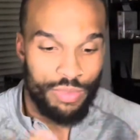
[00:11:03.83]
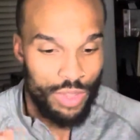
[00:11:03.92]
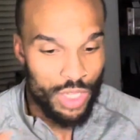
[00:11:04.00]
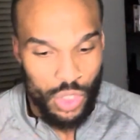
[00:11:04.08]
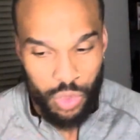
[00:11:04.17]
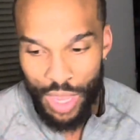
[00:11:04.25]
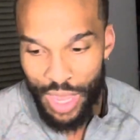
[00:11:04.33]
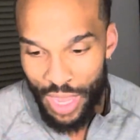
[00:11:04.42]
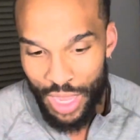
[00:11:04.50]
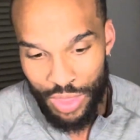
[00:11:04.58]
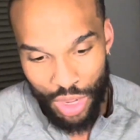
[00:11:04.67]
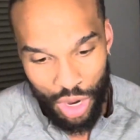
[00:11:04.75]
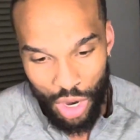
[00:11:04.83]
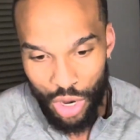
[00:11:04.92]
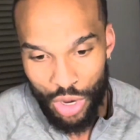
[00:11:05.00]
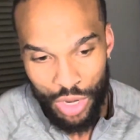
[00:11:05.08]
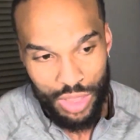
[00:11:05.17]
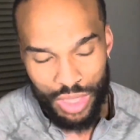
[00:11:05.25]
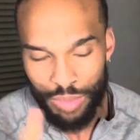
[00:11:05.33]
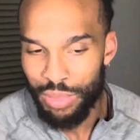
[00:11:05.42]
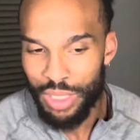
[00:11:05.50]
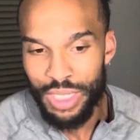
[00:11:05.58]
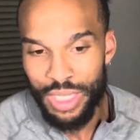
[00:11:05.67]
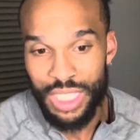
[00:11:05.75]
for the swag, the heart, the
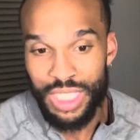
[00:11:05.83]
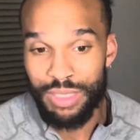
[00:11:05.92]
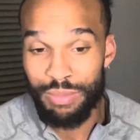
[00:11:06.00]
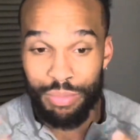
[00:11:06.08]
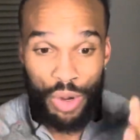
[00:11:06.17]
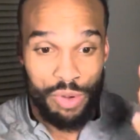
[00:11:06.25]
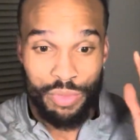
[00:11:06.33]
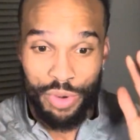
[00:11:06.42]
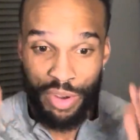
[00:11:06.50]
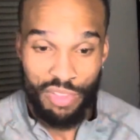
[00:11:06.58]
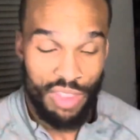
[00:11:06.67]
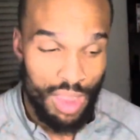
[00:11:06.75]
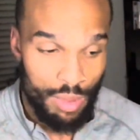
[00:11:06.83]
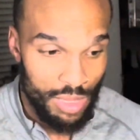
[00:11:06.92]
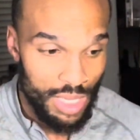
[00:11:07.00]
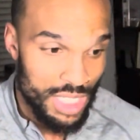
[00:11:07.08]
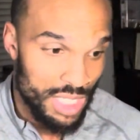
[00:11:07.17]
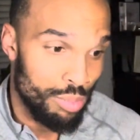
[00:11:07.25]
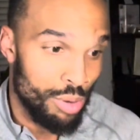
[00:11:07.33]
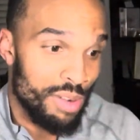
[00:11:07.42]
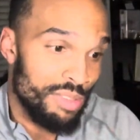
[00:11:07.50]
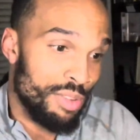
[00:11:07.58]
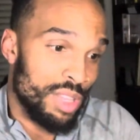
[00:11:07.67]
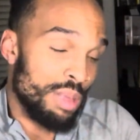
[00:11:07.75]
blood. Is important for your family. It's
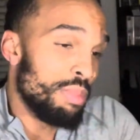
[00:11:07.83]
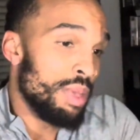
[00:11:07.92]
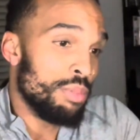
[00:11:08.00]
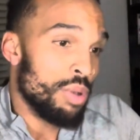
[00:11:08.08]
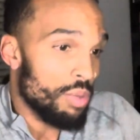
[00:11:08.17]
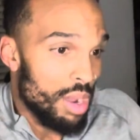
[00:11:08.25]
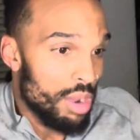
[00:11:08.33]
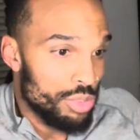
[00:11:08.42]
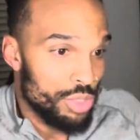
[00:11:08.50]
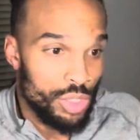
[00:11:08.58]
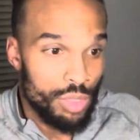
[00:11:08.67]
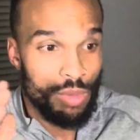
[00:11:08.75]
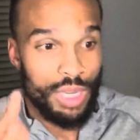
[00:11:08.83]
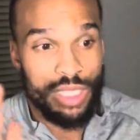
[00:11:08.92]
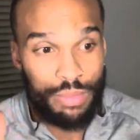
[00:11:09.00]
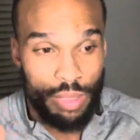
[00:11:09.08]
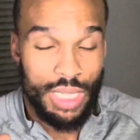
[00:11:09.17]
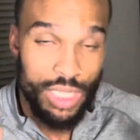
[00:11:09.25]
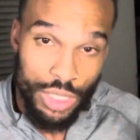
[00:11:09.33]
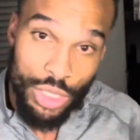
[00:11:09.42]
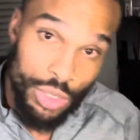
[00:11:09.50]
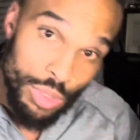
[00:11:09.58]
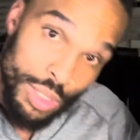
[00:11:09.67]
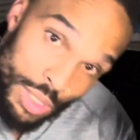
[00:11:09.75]
important for the people around you. You must be a dude,